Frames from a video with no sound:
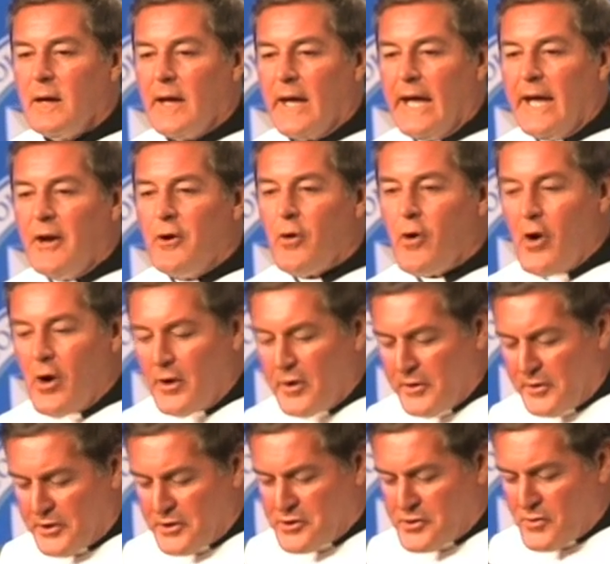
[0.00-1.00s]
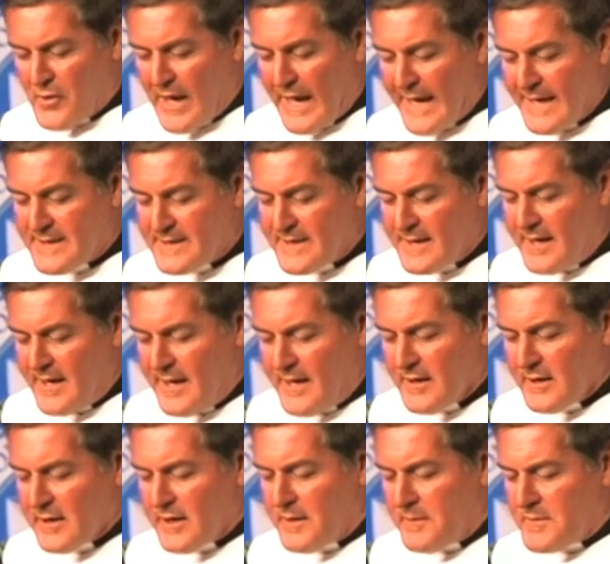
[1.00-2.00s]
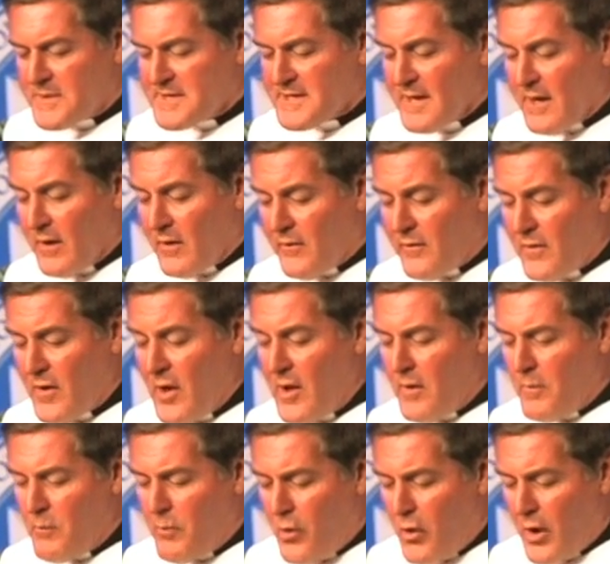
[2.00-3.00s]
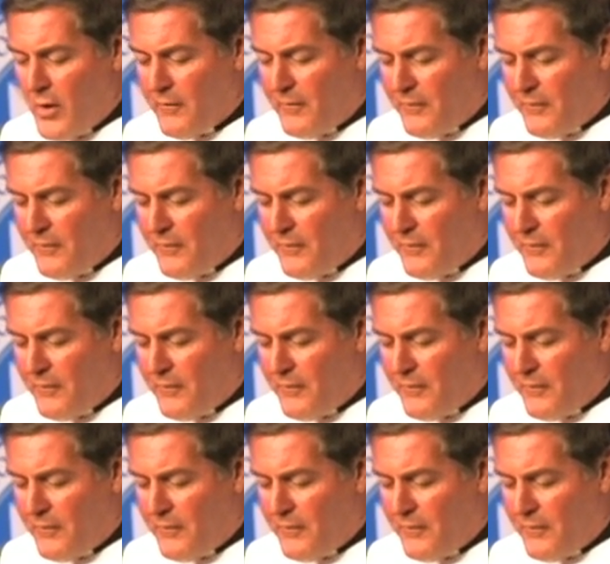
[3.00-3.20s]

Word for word: in order to try to heal himself more